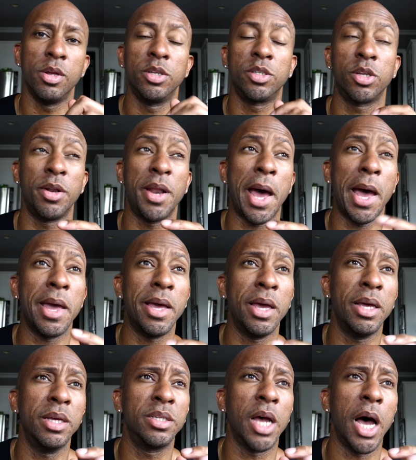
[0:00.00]
So that
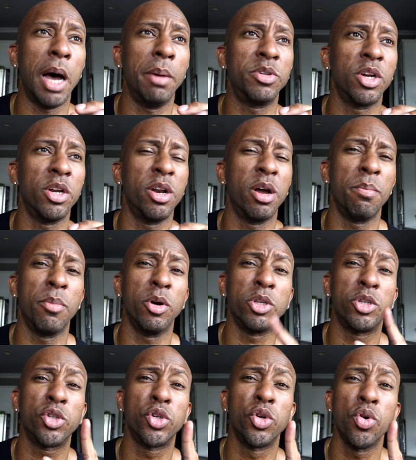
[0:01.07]
is option number
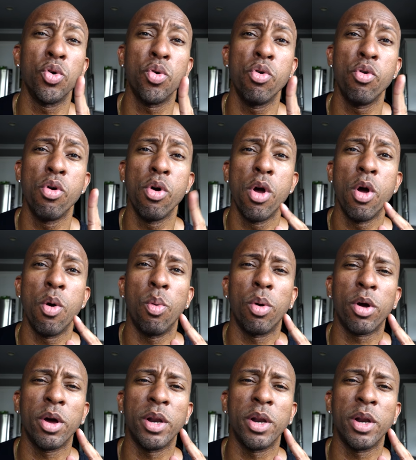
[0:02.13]
two. We're